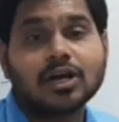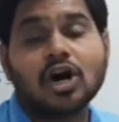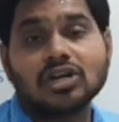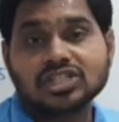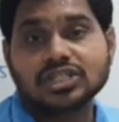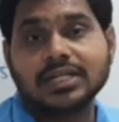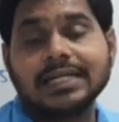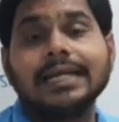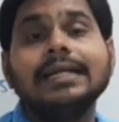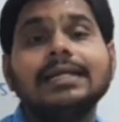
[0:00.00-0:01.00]

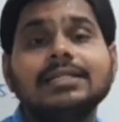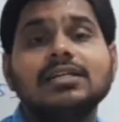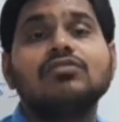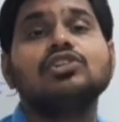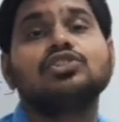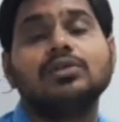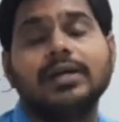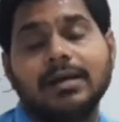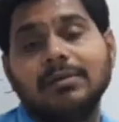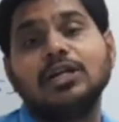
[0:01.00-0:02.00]
constant integer we should
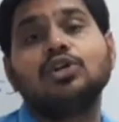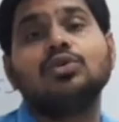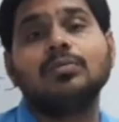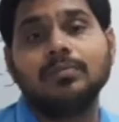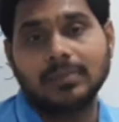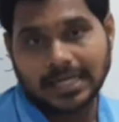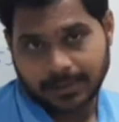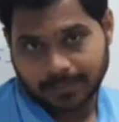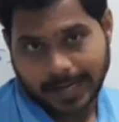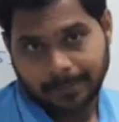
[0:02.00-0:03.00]
able to
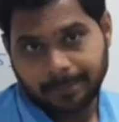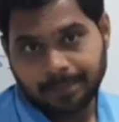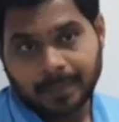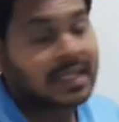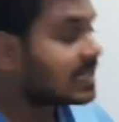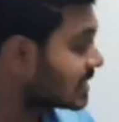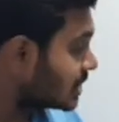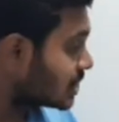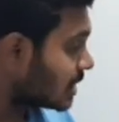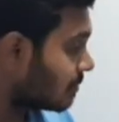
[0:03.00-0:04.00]
multiply.
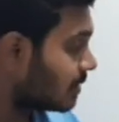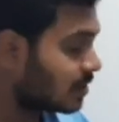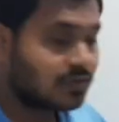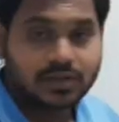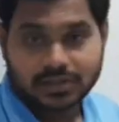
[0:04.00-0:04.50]
Such a number,